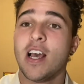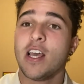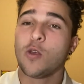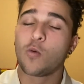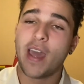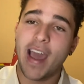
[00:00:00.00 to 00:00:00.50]

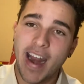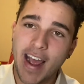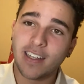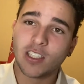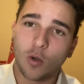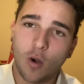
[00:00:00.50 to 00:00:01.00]
You can't
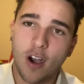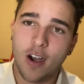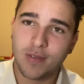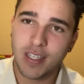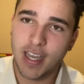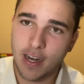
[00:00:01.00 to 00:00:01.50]
have short
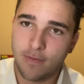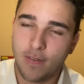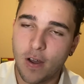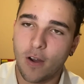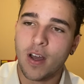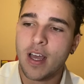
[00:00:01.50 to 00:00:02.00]
arms in the
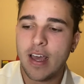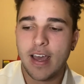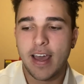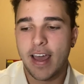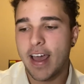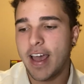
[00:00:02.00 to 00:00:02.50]
NFL.
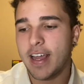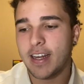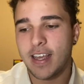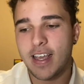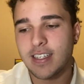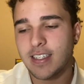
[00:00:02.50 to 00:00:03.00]
And
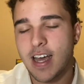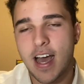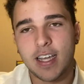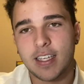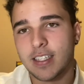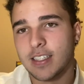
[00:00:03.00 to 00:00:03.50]
he's
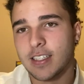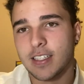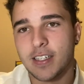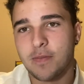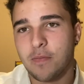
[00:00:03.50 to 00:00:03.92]
not going to,